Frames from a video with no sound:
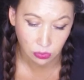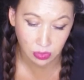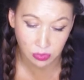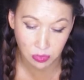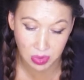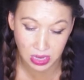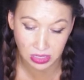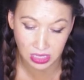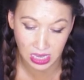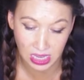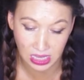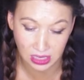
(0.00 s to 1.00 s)
We were meant
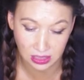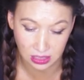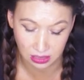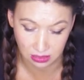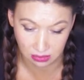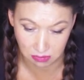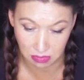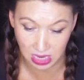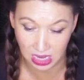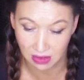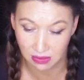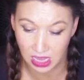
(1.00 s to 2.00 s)
to hit
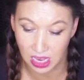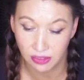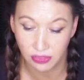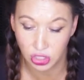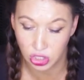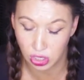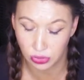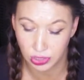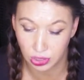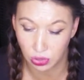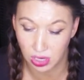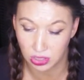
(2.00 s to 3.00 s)
many of the invert shows
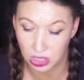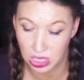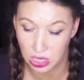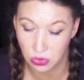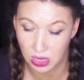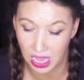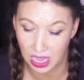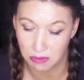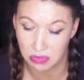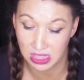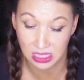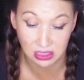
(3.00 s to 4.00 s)
across the
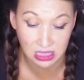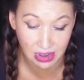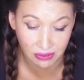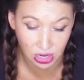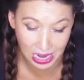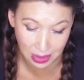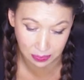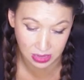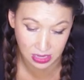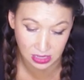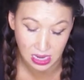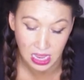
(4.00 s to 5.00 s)
UK, but this never
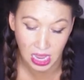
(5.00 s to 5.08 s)
happened.